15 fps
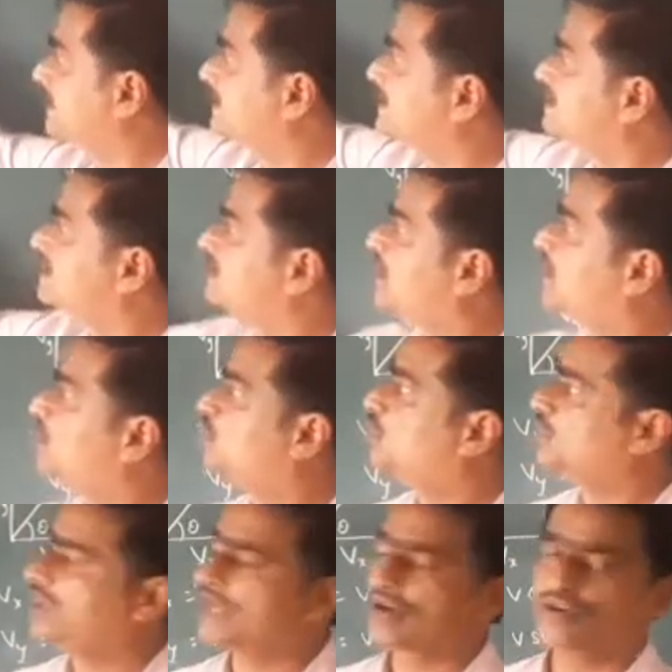this is
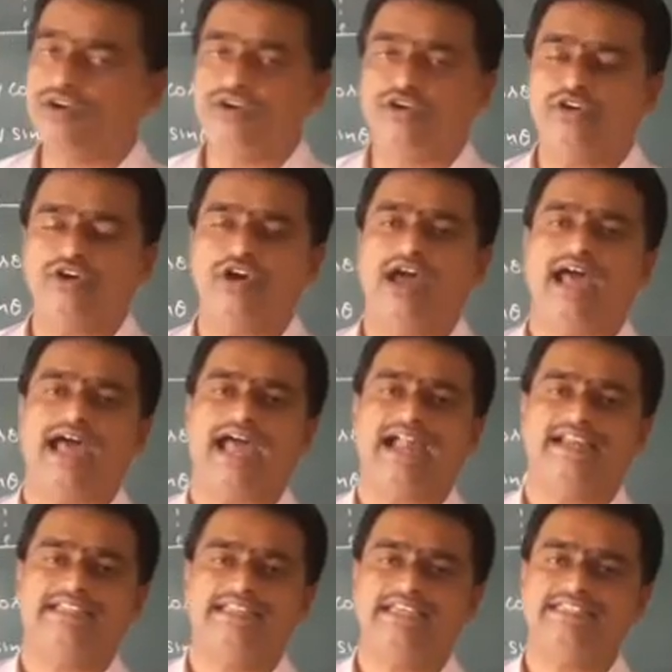how we are going to
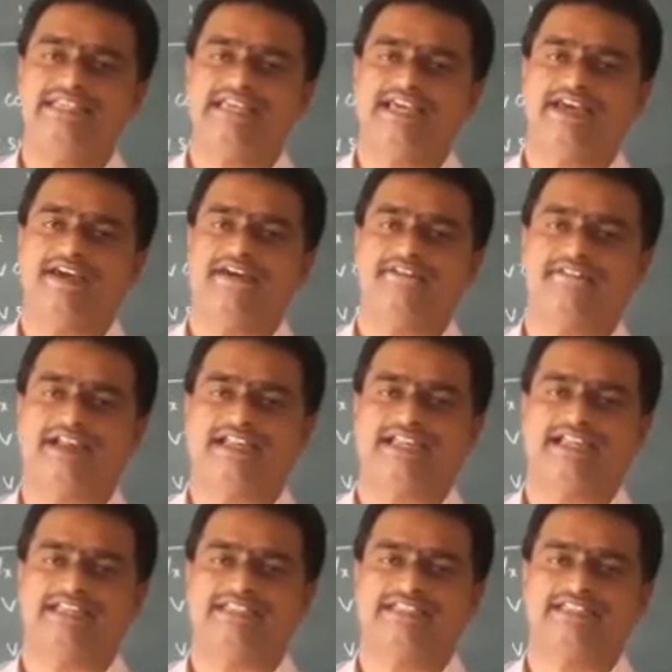add these
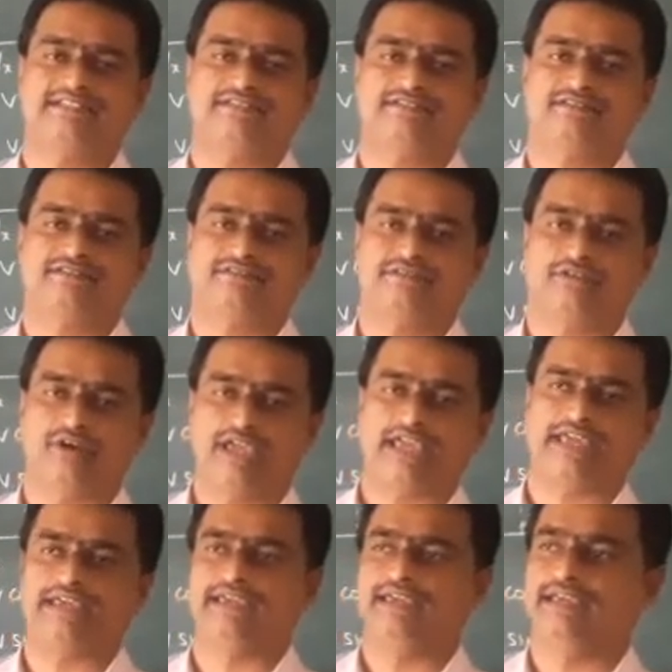vectors.
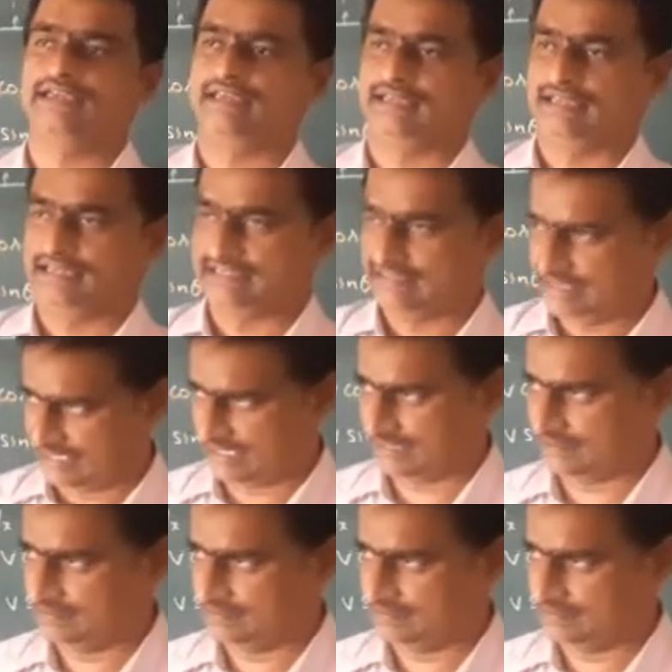Okay. Then,